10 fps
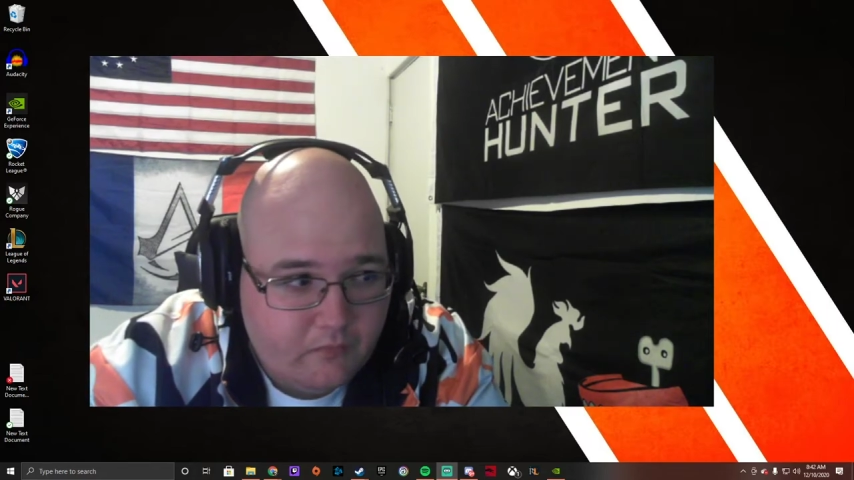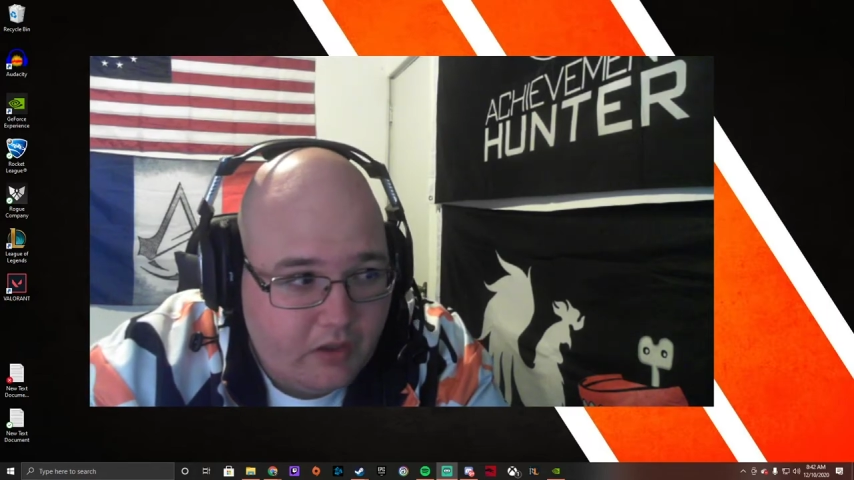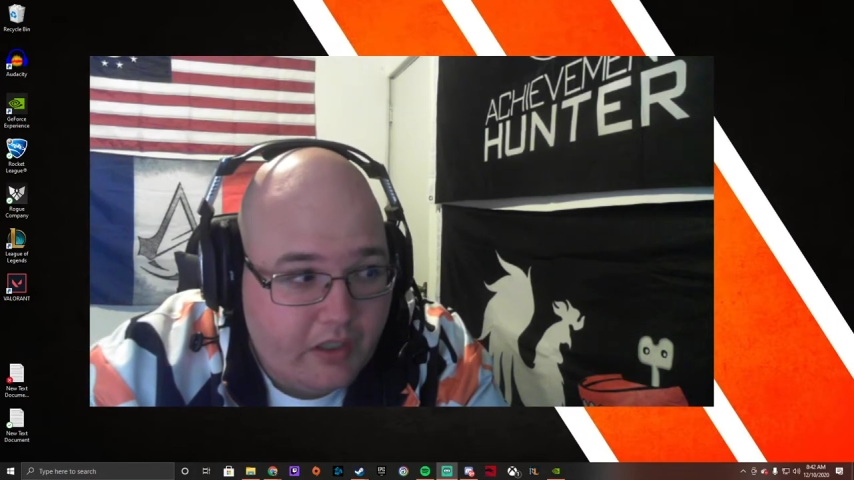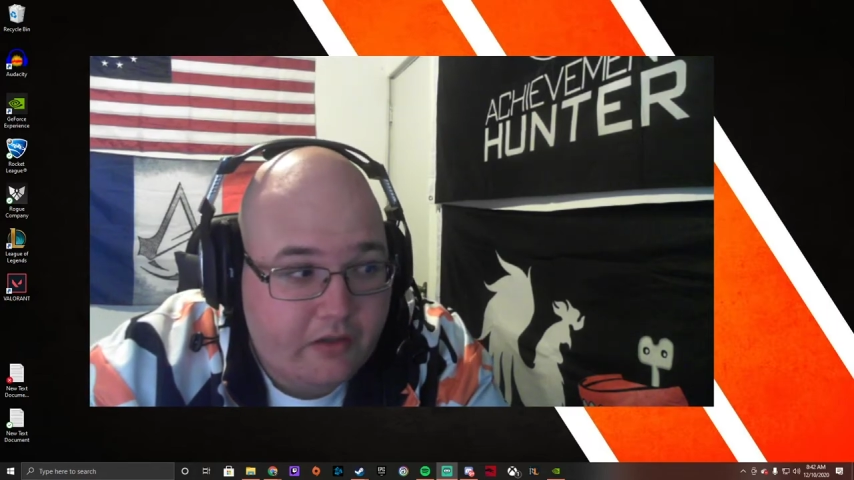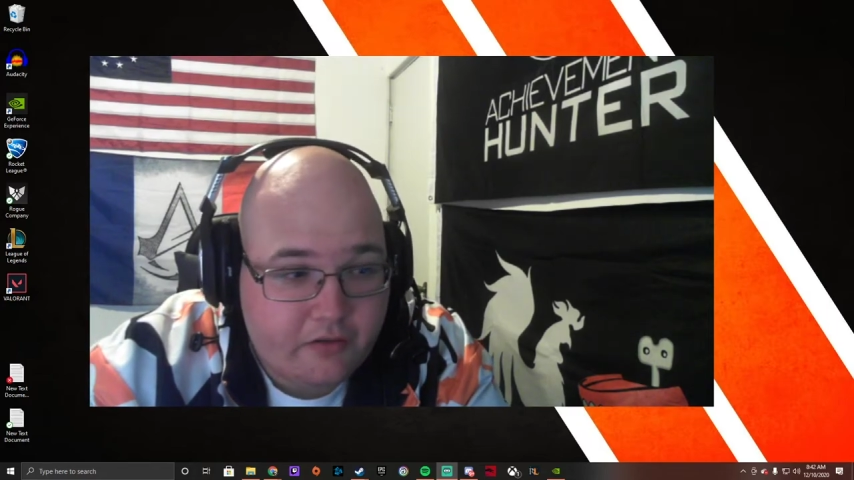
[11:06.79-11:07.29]

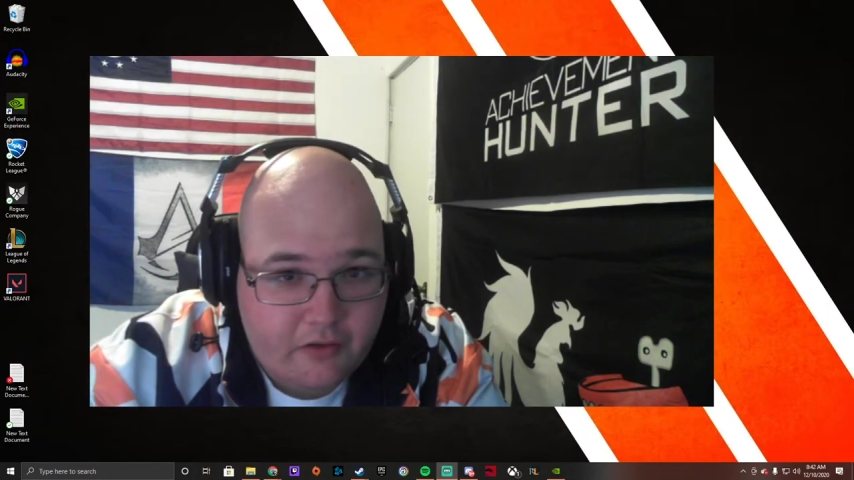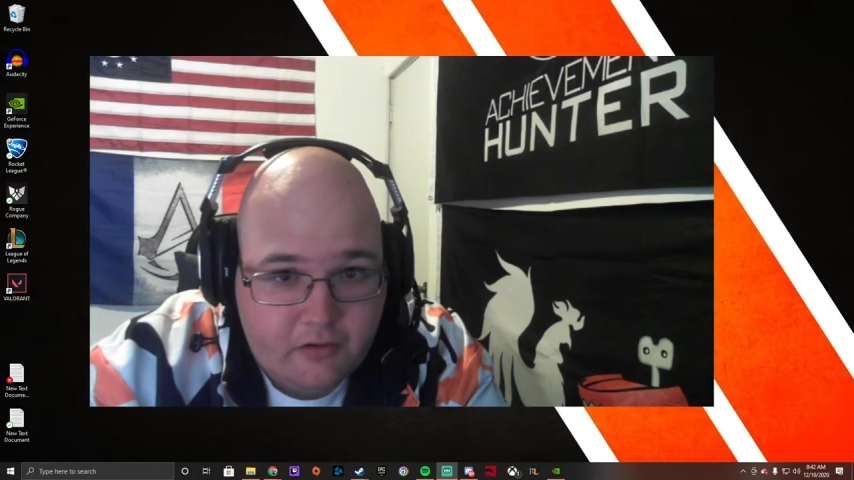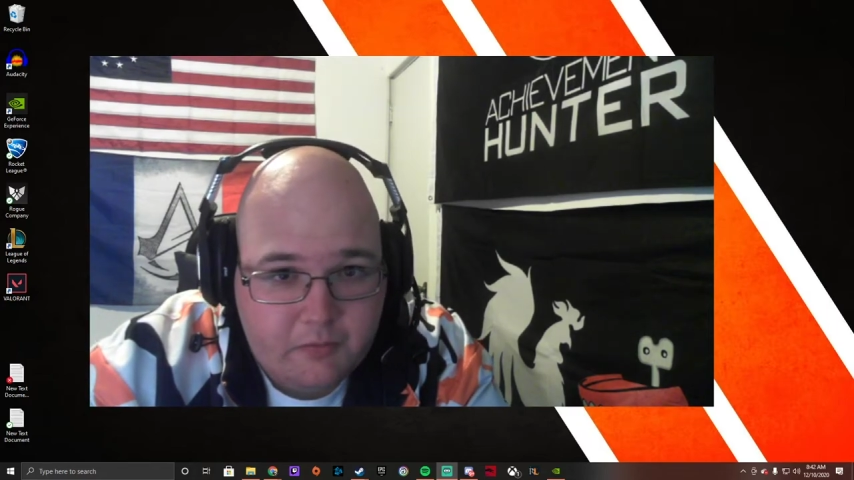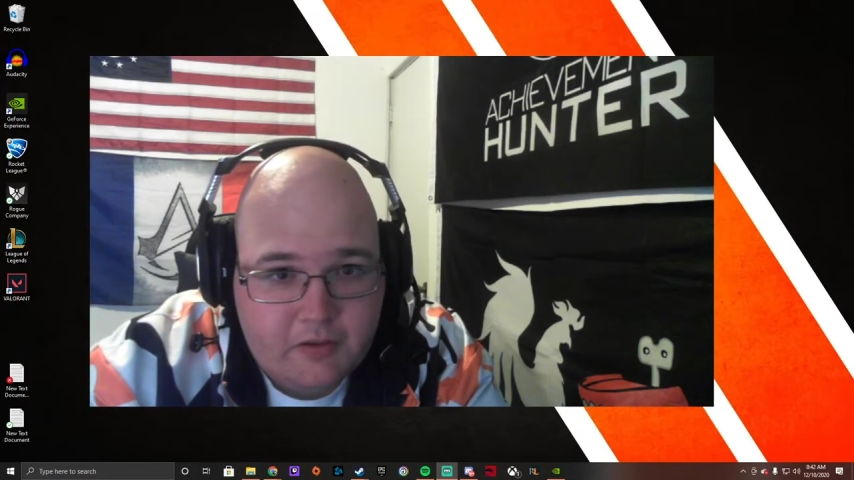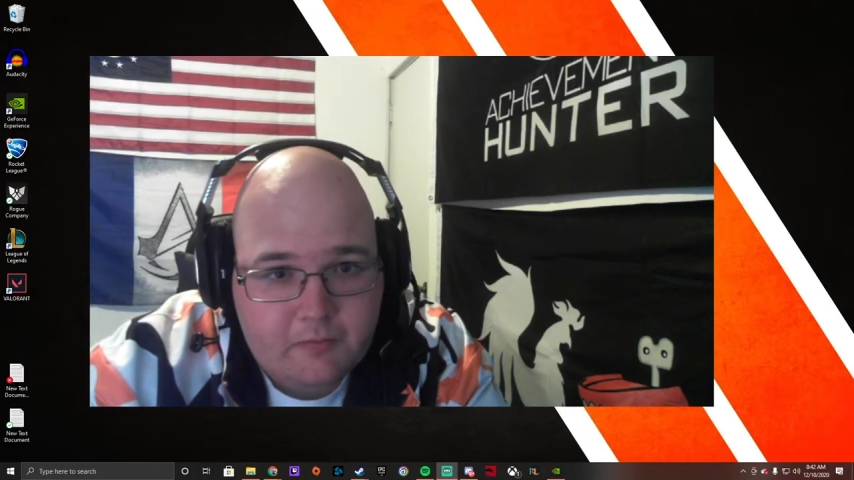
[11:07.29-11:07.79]
And there's other
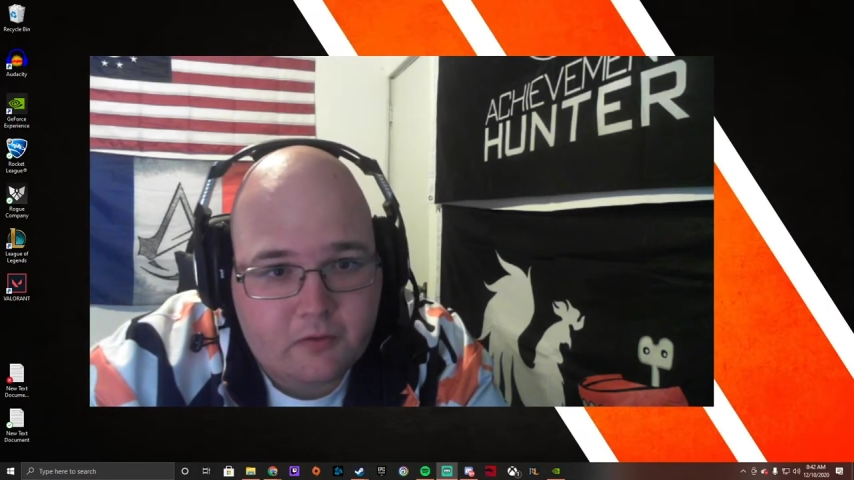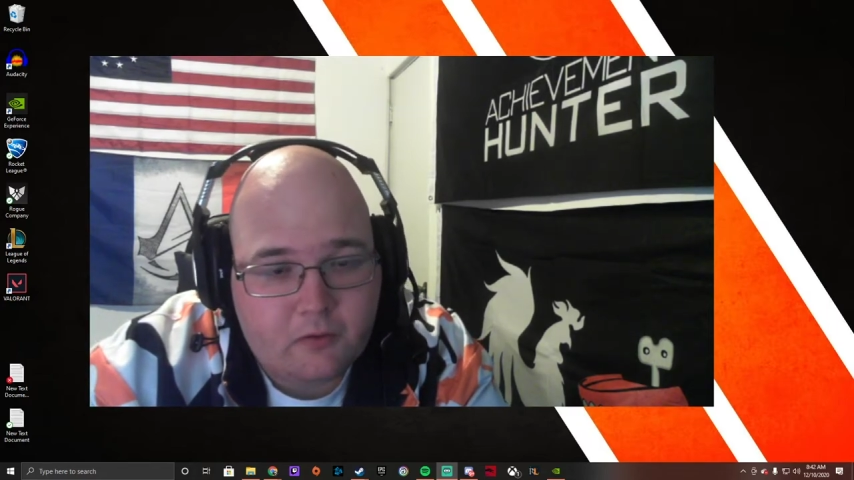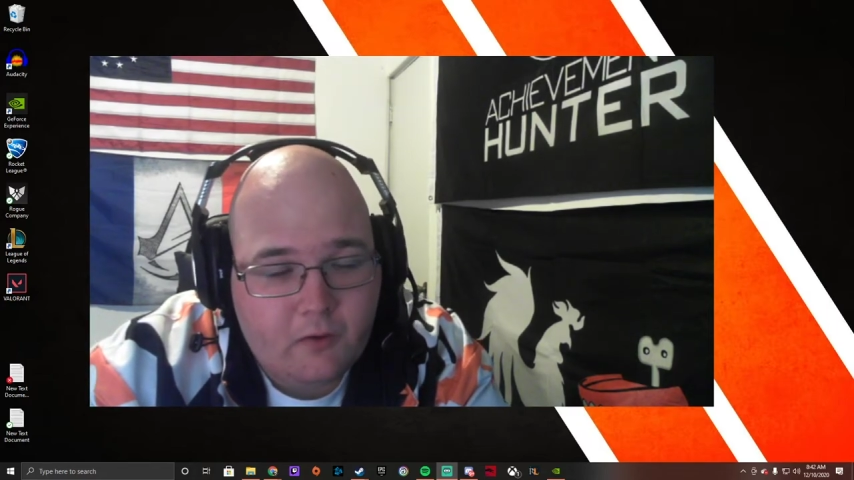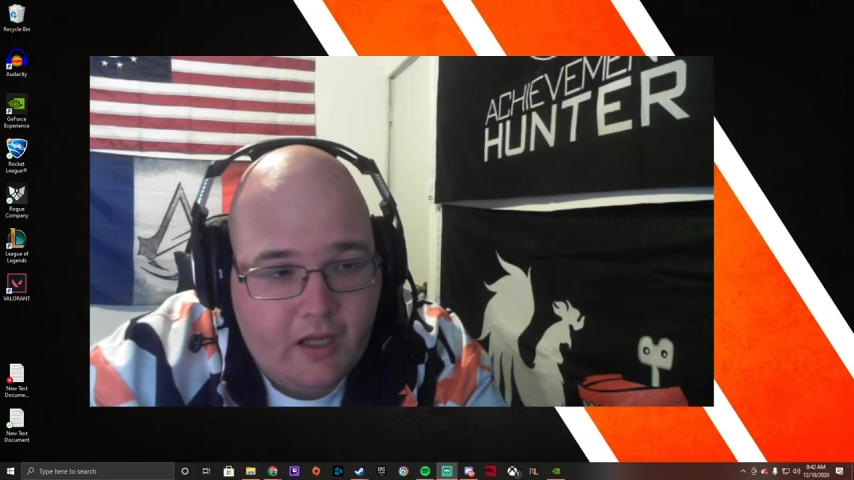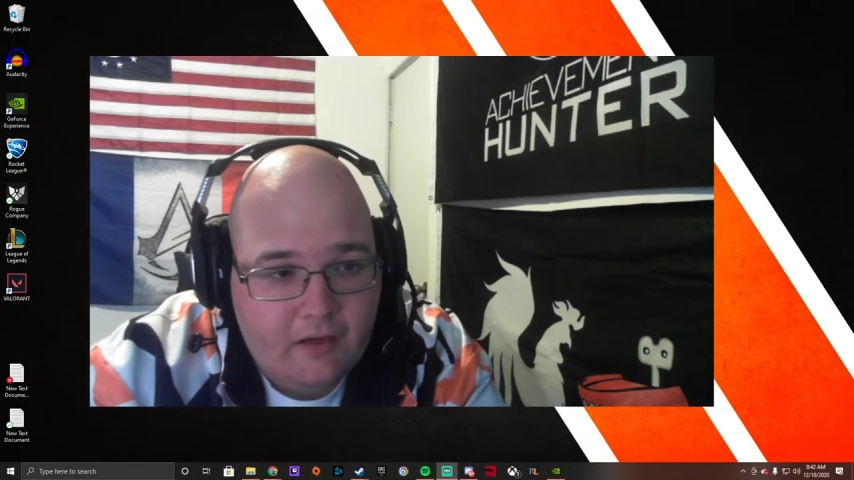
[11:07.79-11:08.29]
people
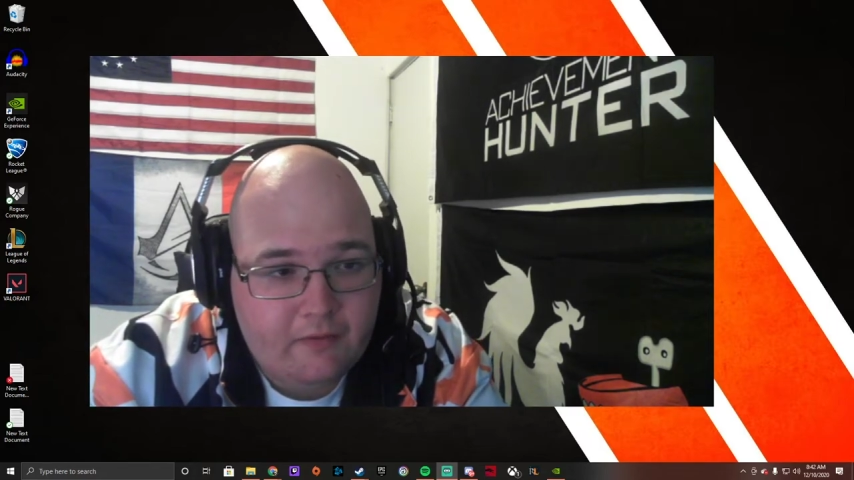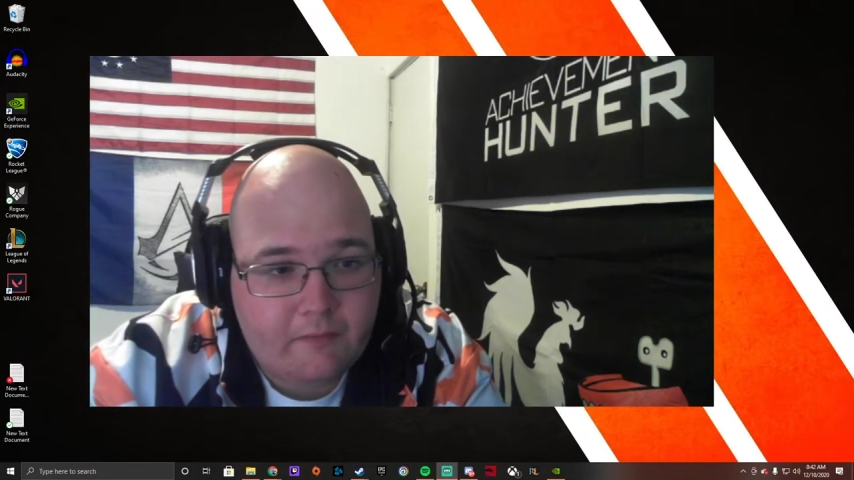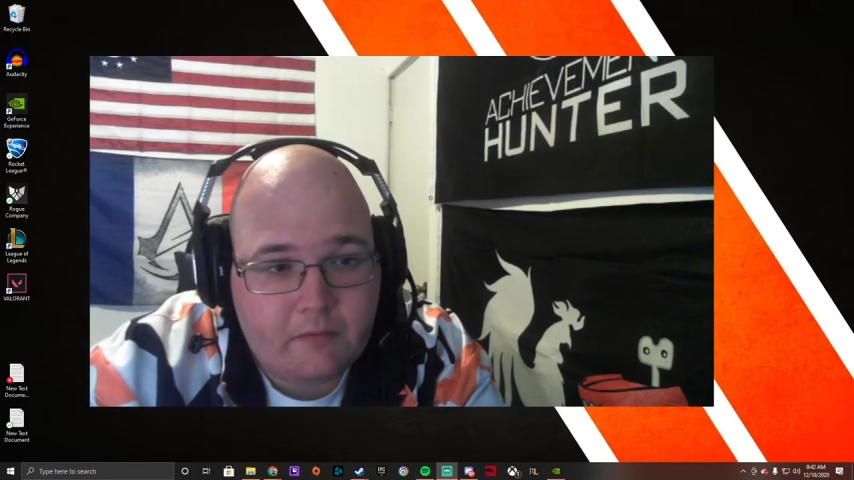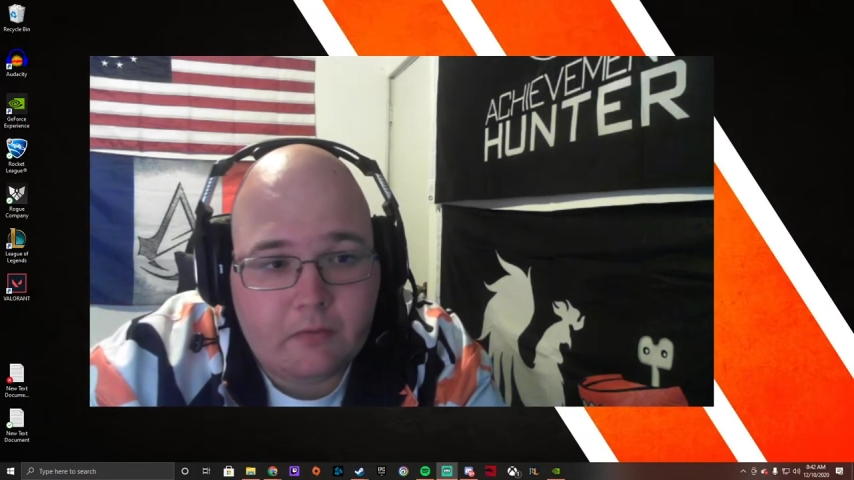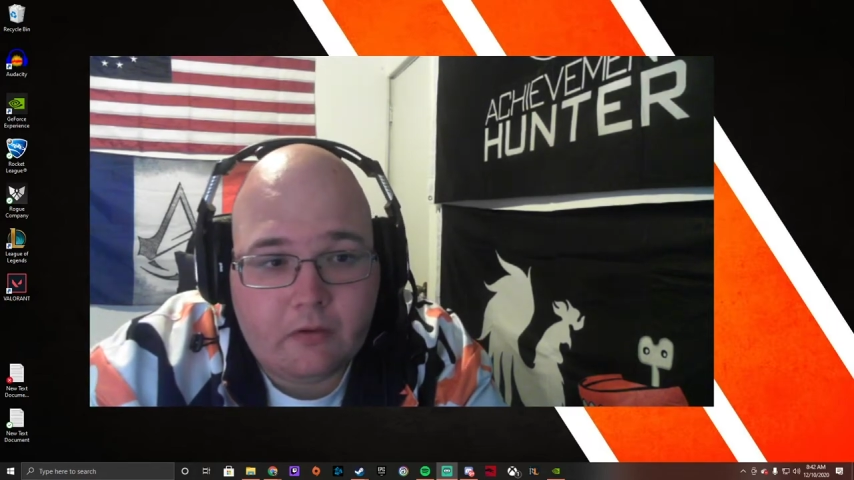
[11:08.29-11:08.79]
who have even